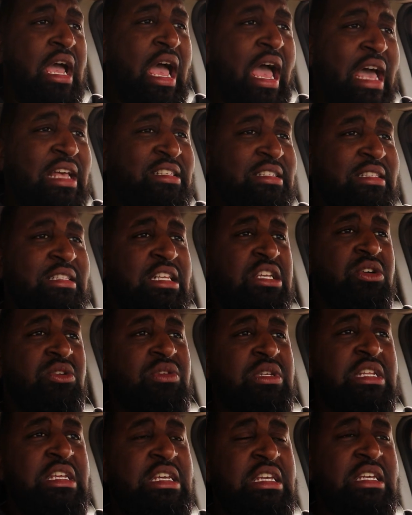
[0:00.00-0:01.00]
I
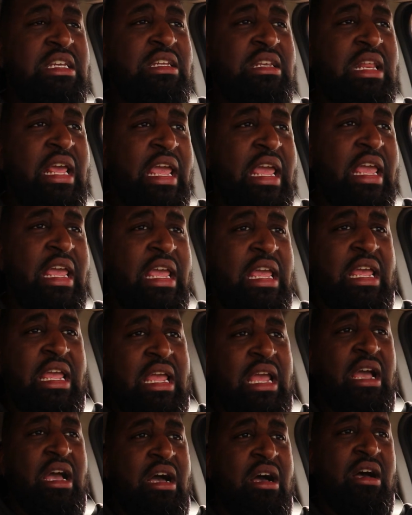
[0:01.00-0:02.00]
still need
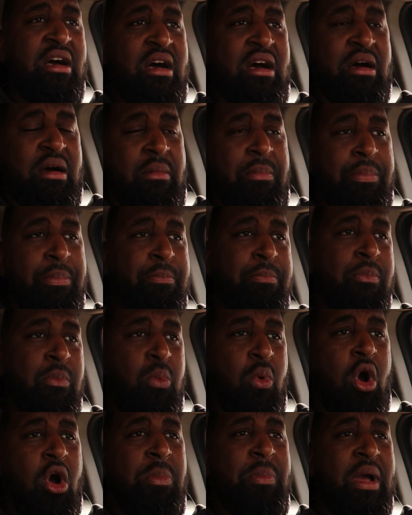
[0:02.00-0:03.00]
a
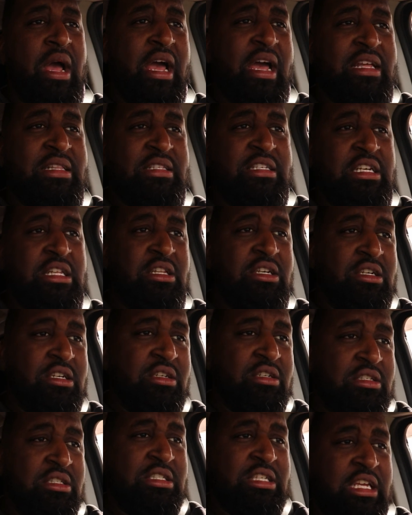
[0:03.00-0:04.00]
walk behind
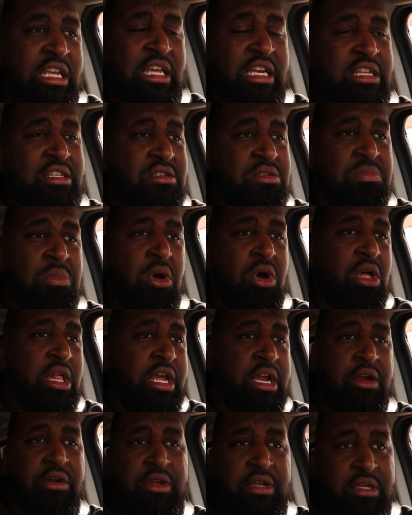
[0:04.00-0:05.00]
tiller to get in small
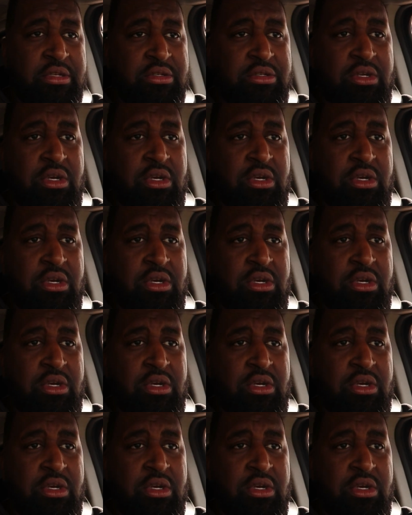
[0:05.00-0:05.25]
areas.